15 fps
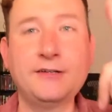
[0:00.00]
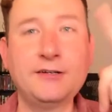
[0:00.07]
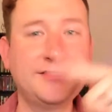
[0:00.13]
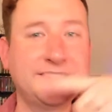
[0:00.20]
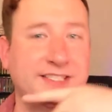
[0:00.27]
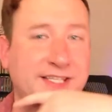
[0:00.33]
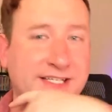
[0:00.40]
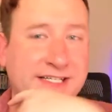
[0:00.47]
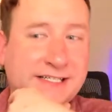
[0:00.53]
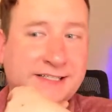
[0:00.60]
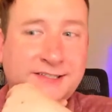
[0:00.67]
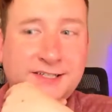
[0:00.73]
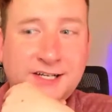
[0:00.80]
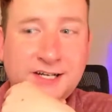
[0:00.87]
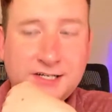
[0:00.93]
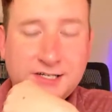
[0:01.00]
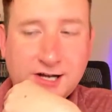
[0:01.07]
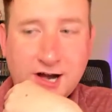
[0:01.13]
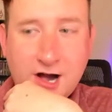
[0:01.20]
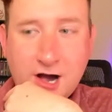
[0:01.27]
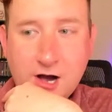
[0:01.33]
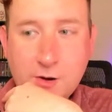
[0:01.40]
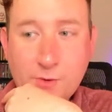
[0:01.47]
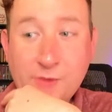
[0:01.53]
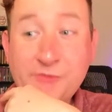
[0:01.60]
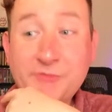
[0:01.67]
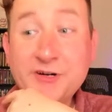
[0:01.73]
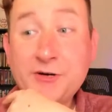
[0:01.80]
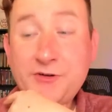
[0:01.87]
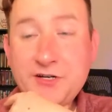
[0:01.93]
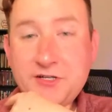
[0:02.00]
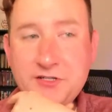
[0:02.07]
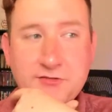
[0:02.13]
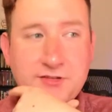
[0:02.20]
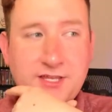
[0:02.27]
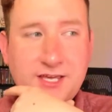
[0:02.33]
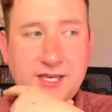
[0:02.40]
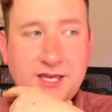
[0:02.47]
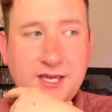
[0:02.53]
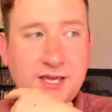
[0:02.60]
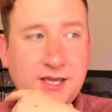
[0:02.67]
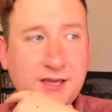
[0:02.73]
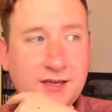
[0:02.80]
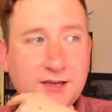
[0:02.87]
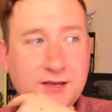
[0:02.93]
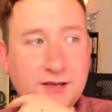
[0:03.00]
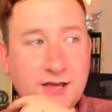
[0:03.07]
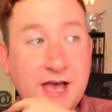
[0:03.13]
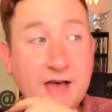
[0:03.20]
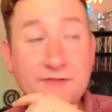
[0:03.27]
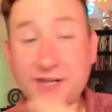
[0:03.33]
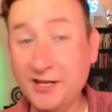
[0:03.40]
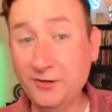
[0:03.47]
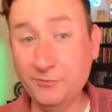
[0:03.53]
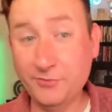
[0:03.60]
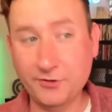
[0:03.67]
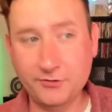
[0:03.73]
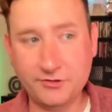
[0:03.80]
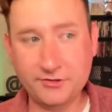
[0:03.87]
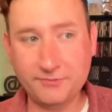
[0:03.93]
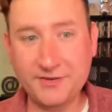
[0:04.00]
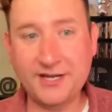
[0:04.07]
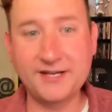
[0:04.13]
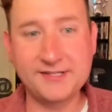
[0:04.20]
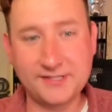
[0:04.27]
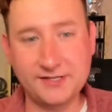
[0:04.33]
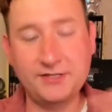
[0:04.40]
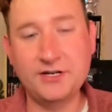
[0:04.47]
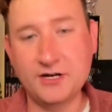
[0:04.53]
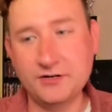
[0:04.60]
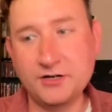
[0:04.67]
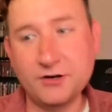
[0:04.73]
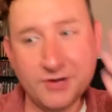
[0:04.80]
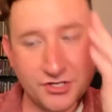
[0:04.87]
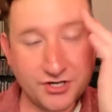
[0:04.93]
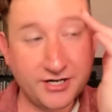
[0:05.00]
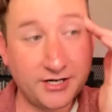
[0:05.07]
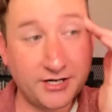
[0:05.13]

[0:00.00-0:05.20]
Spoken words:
was in there. I remember going to the Heaven Hill booth because, you know, you always try